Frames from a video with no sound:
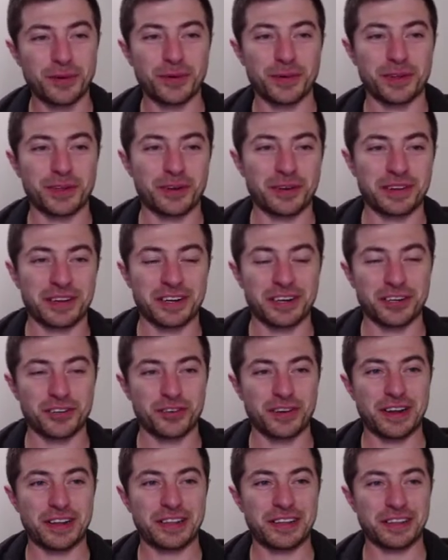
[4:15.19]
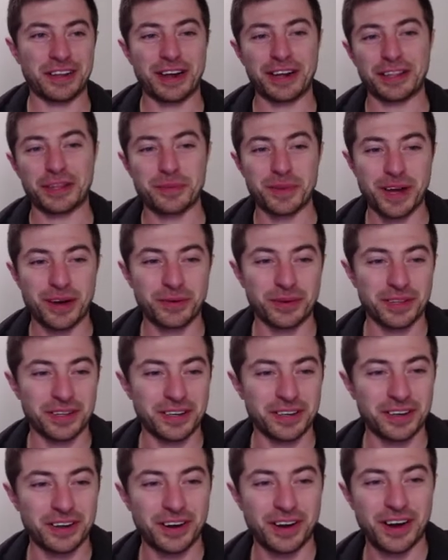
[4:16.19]
or whether I was going to try and psych them out with
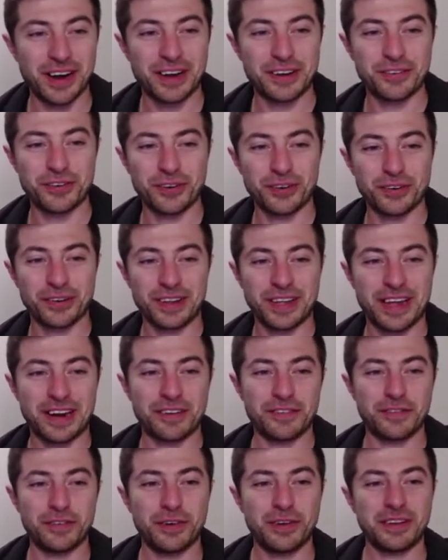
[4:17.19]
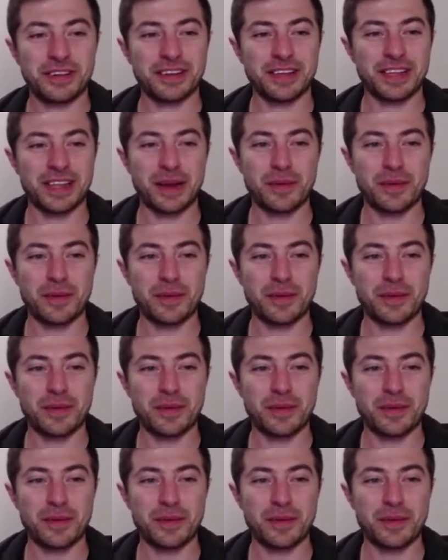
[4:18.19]
a Hydro Cannon first.